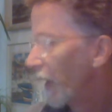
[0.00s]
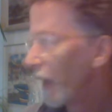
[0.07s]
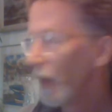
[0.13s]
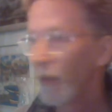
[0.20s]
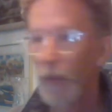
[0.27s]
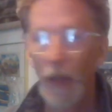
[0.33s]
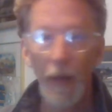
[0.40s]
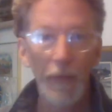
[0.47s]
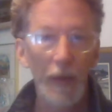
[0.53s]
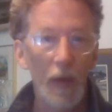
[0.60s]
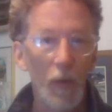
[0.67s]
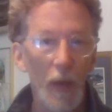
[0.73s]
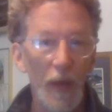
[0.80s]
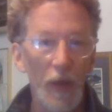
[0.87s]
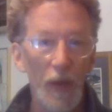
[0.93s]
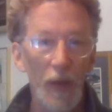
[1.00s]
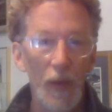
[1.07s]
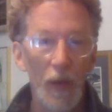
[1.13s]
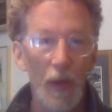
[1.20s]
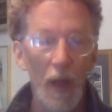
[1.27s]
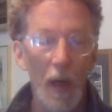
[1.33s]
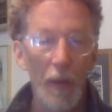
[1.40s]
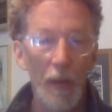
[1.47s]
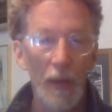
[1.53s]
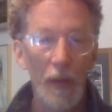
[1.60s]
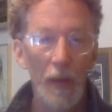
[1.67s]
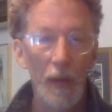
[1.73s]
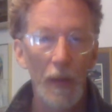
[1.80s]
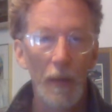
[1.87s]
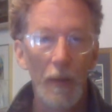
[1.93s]
If you have any questions or
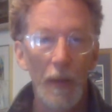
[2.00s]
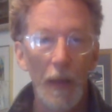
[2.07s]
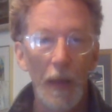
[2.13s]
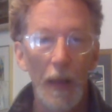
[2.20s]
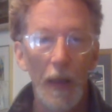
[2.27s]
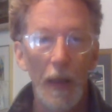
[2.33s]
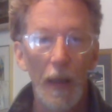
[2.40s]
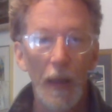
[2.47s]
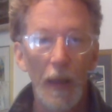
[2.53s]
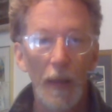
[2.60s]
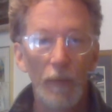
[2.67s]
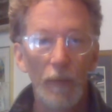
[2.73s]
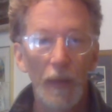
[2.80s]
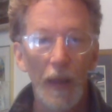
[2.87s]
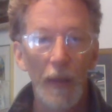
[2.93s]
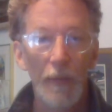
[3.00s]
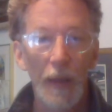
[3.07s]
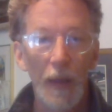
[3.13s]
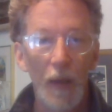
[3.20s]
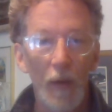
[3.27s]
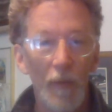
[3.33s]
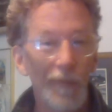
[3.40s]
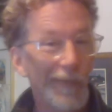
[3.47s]
comments, let me know.